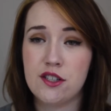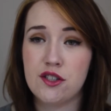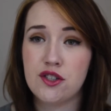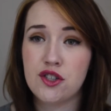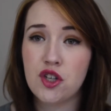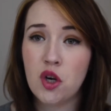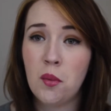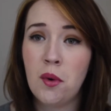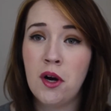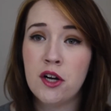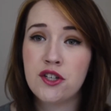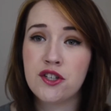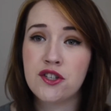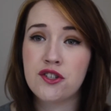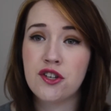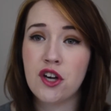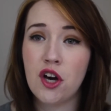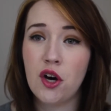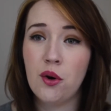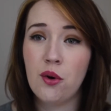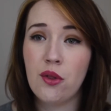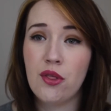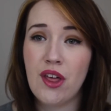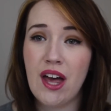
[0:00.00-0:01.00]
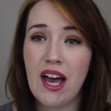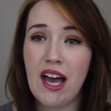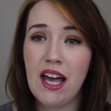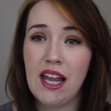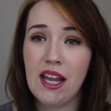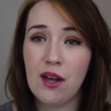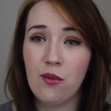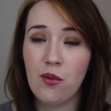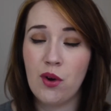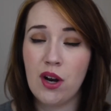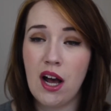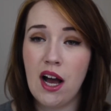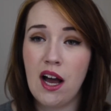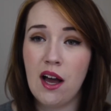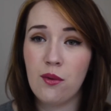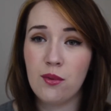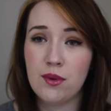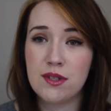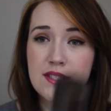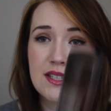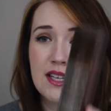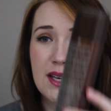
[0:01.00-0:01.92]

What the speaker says: so much so that when I was